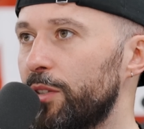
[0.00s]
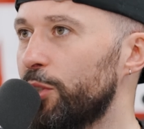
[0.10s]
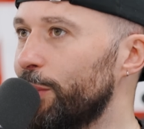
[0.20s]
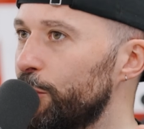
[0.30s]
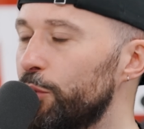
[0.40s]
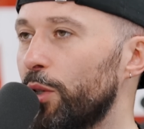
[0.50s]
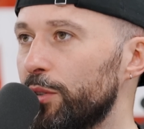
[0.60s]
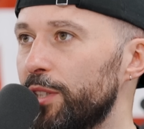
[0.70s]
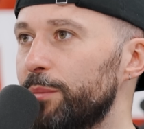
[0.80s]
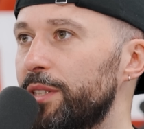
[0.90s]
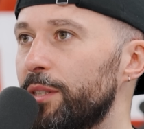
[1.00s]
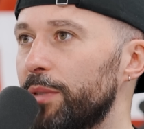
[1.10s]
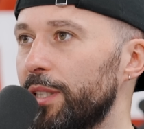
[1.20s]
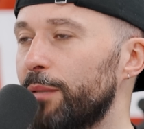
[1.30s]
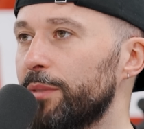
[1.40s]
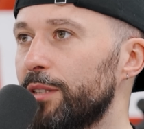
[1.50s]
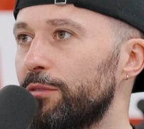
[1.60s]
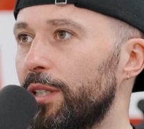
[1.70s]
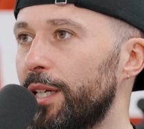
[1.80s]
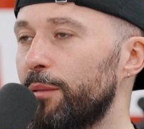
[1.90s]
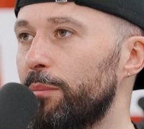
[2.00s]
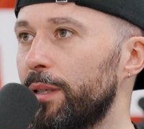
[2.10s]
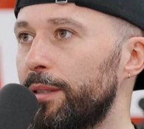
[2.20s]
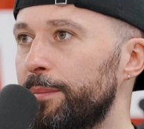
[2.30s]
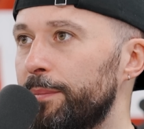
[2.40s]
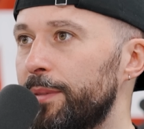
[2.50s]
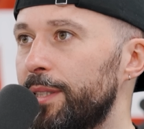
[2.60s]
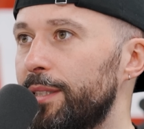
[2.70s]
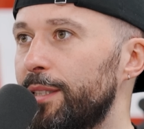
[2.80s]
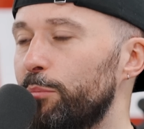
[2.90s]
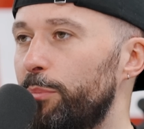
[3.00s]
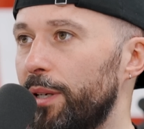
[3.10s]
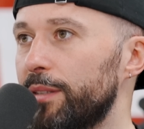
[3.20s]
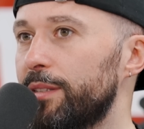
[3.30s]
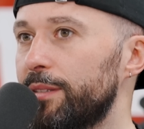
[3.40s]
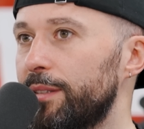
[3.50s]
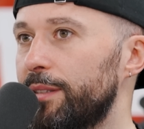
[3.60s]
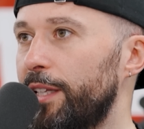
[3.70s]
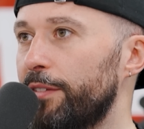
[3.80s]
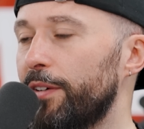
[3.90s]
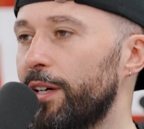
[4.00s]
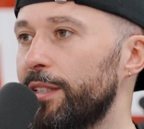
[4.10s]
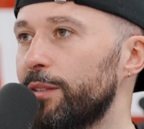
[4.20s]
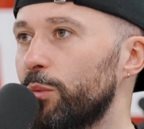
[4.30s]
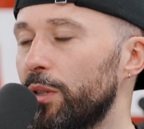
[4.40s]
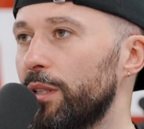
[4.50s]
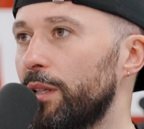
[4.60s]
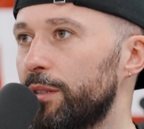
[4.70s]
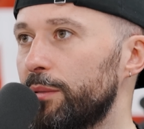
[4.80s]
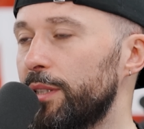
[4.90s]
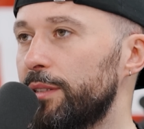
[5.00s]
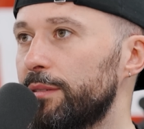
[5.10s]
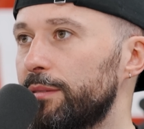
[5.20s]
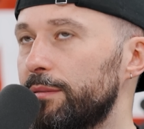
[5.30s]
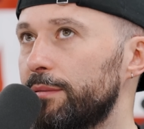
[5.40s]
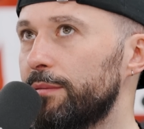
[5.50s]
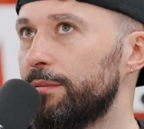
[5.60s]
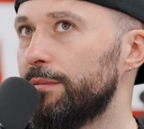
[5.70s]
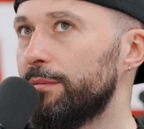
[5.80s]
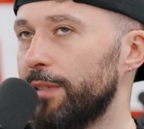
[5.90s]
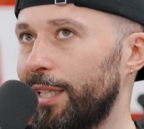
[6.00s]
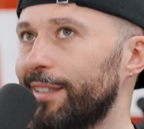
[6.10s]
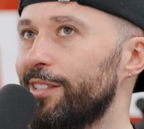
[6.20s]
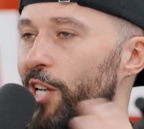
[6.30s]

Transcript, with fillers: so it's not going to be something I'm going to run out and buy. Mm -hmm. But if I won the lottery, like the